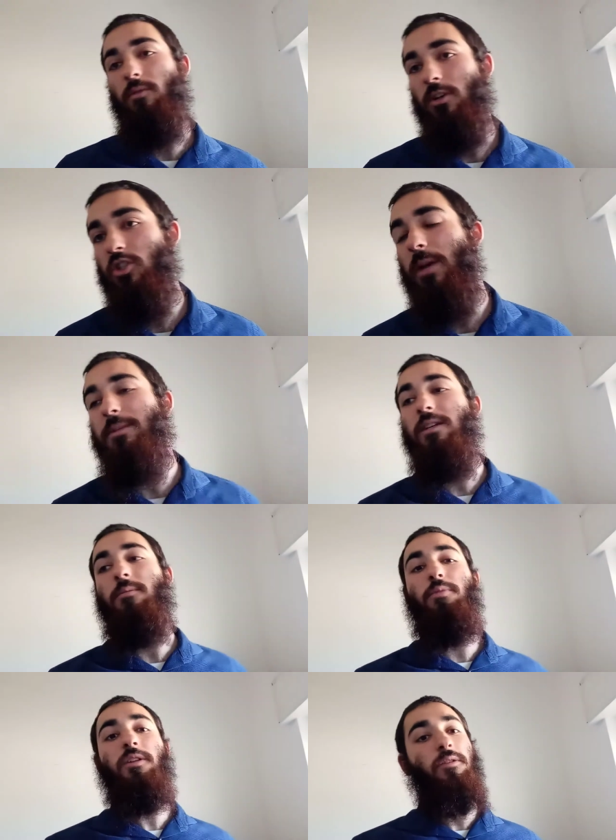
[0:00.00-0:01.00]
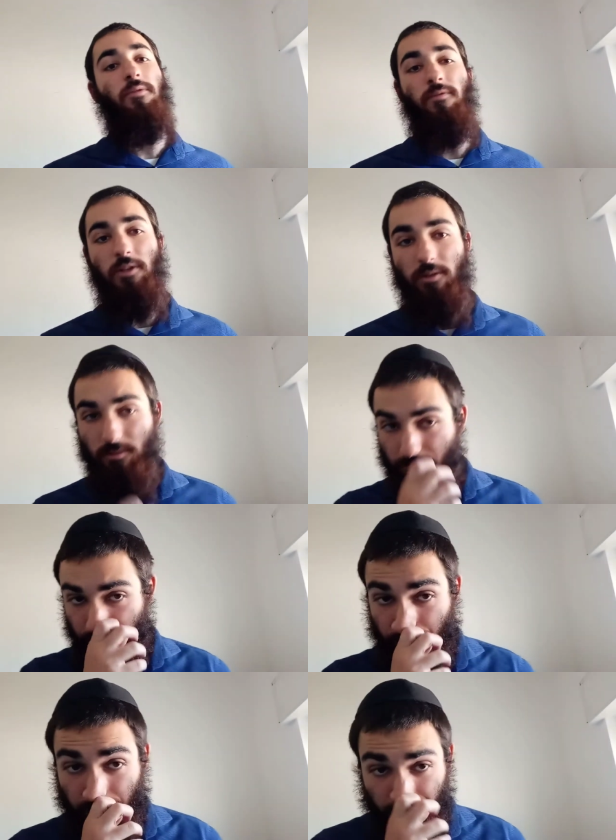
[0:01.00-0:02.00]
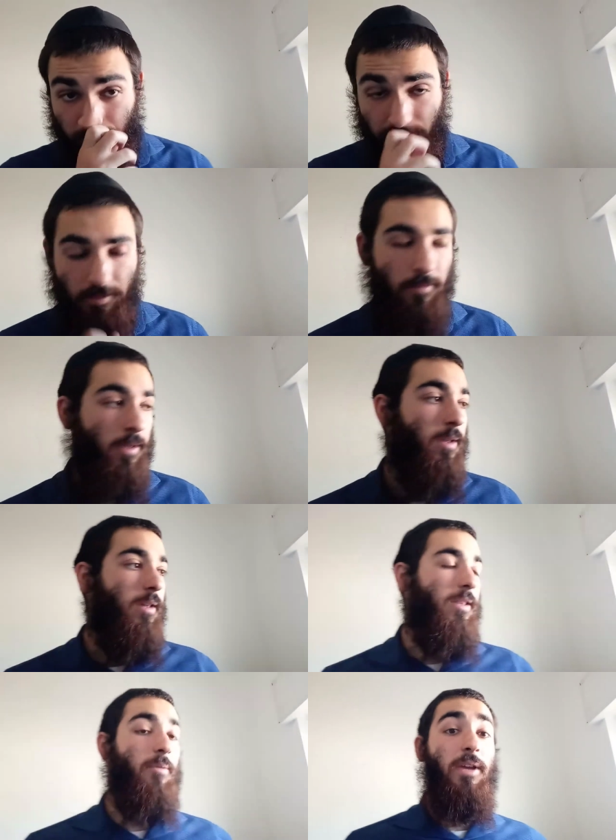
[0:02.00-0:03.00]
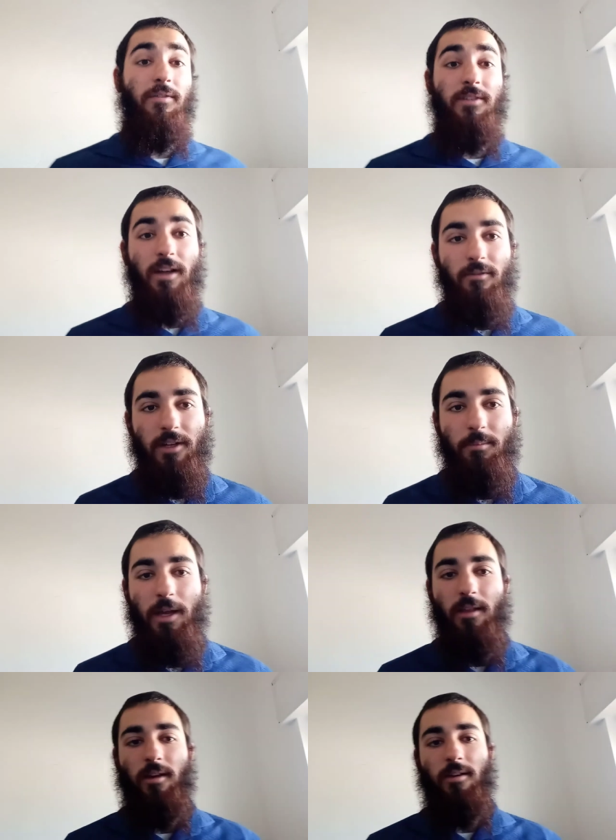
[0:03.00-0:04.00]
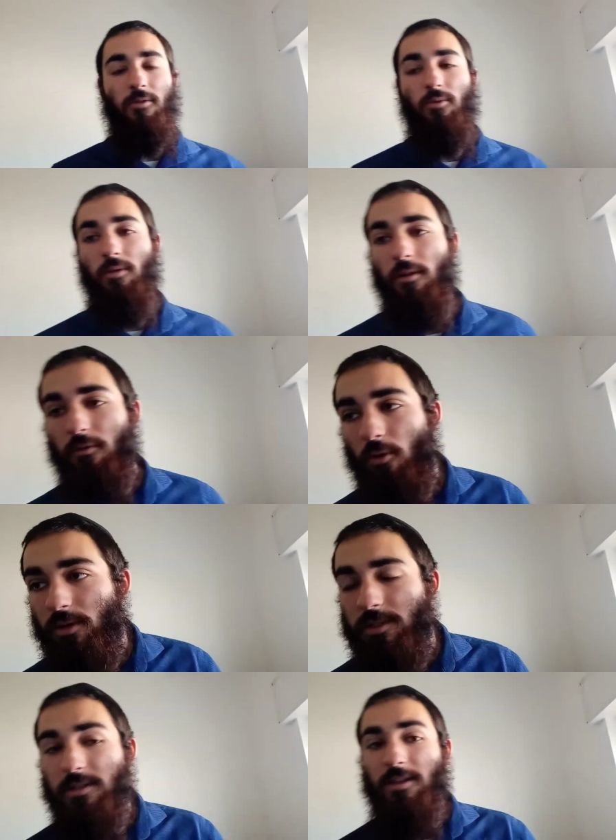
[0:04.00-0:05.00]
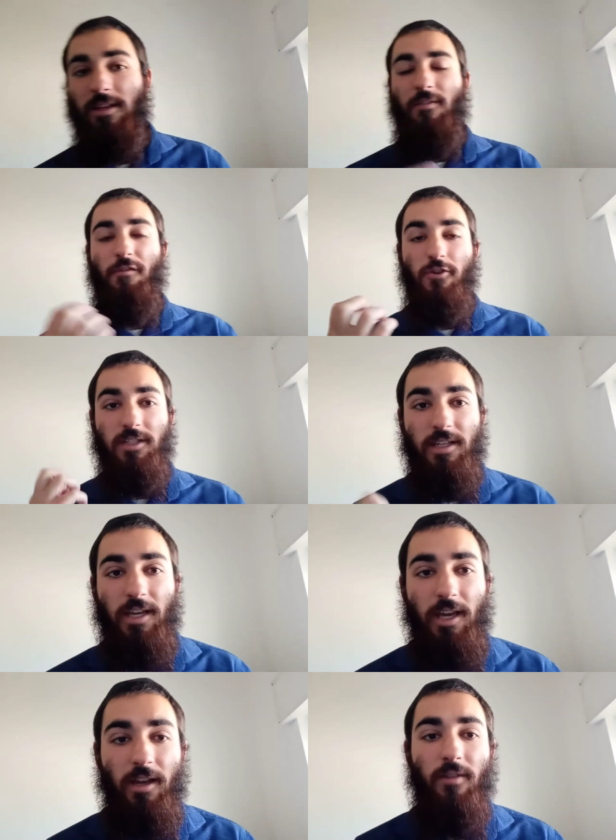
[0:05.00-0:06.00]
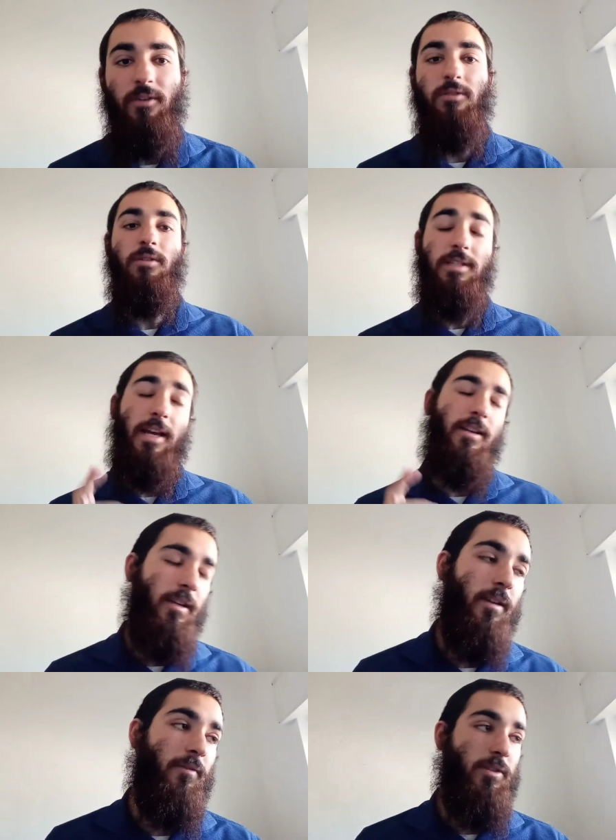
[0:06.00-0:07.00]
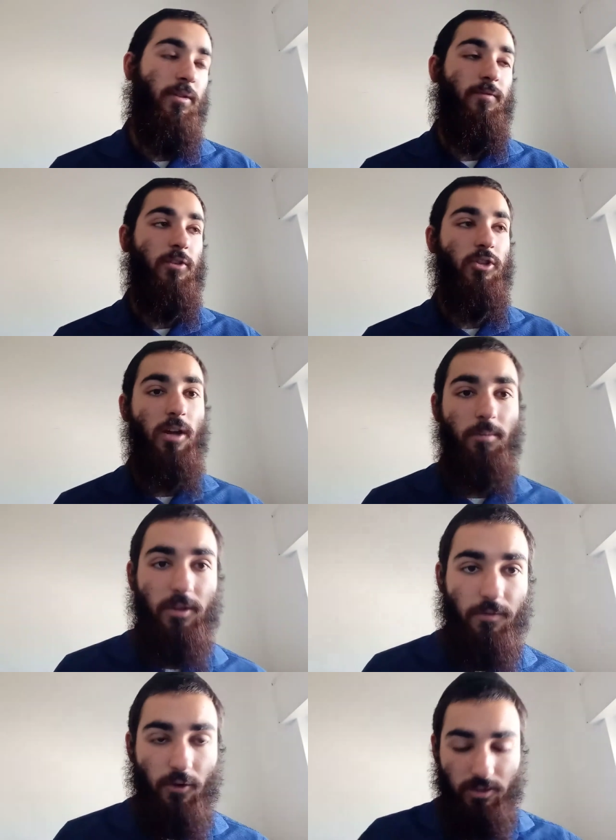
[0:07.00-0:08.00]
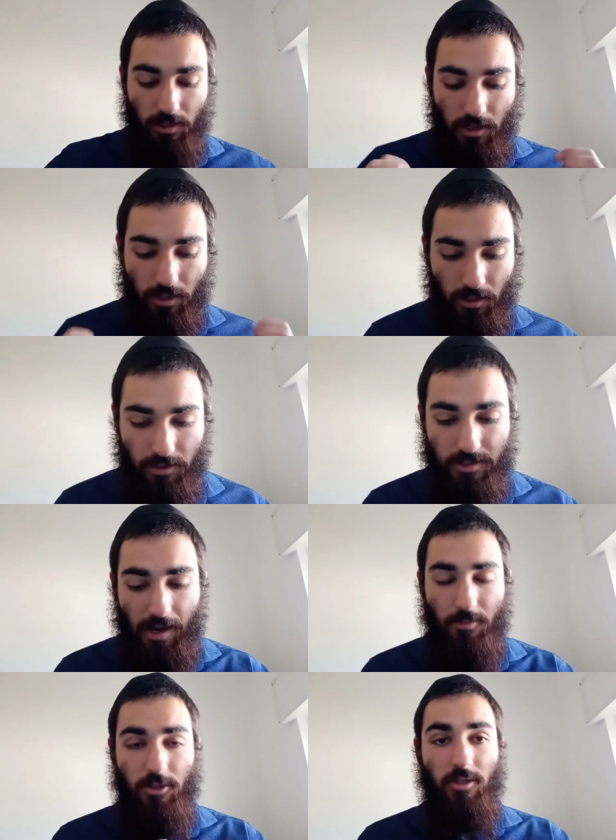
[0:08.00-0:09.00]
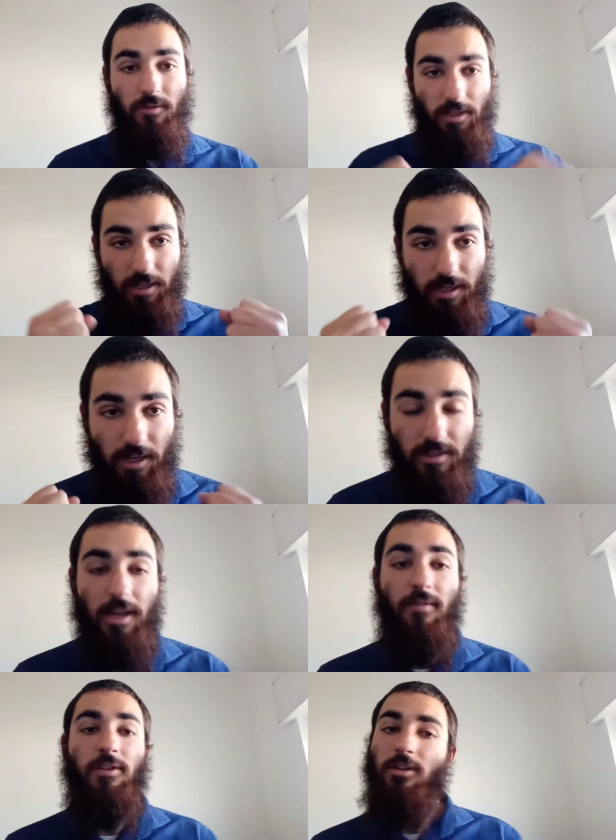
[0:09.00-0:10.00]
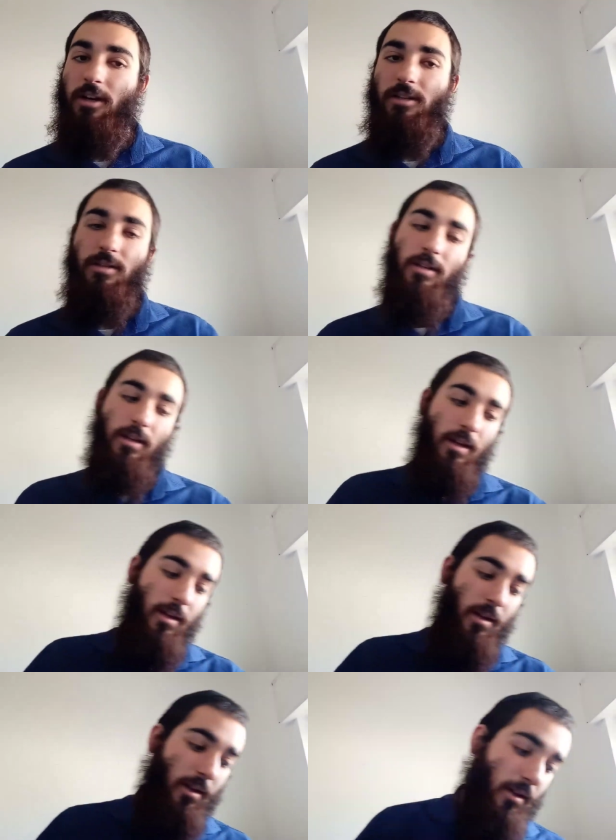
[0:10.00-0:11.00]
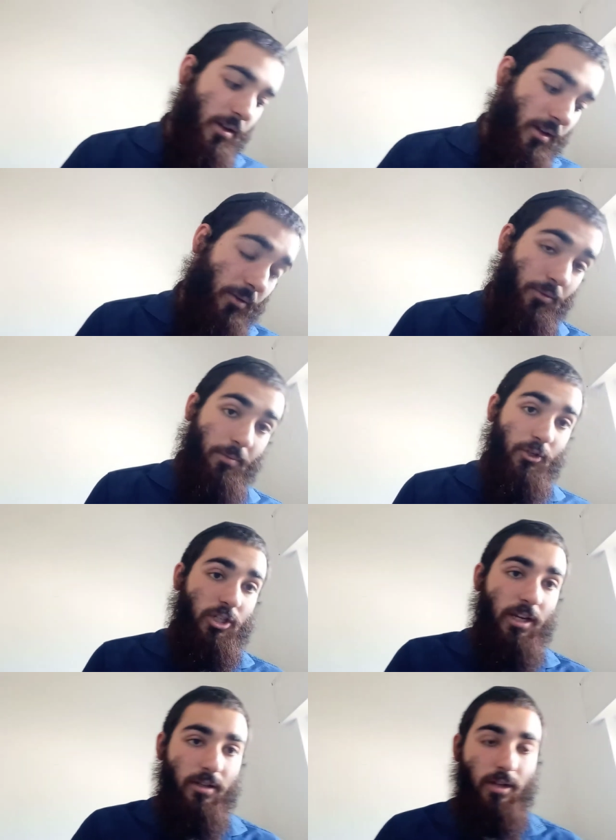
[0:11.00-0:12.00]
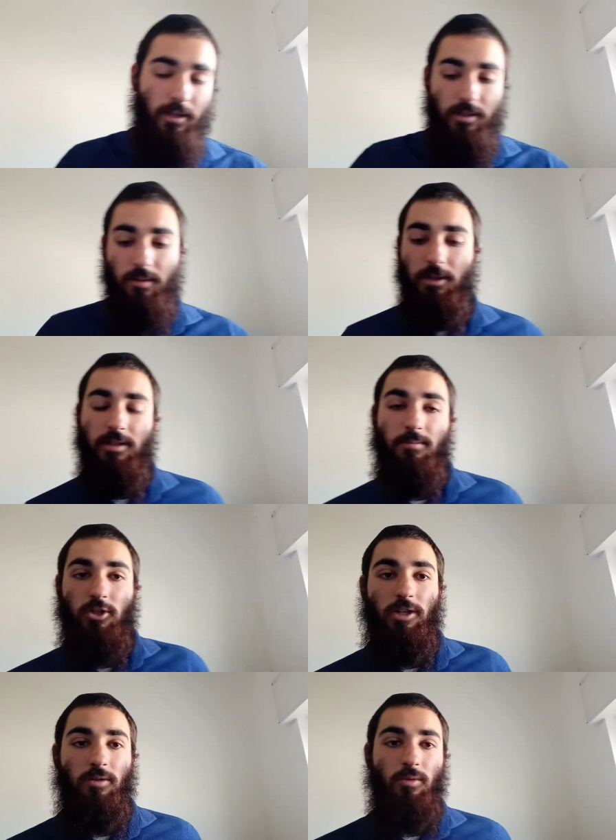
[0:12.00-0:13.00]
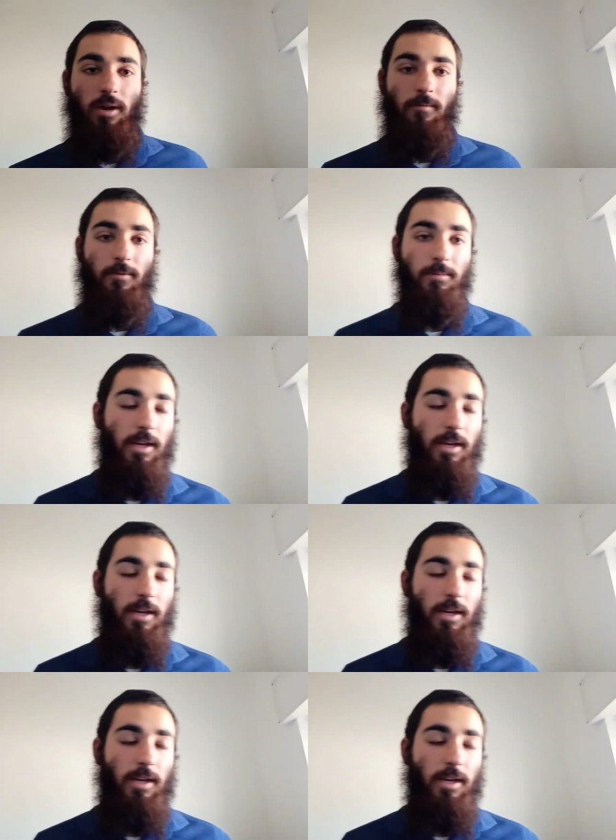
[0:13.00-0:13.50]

where Hashem is completely revealed. Then we have David HaMelech, who of course is the first king of Israel, second king of Israel after Shaul, but the first established of the King David dynasty. the Moshiach dynasty, because Moshiach will come from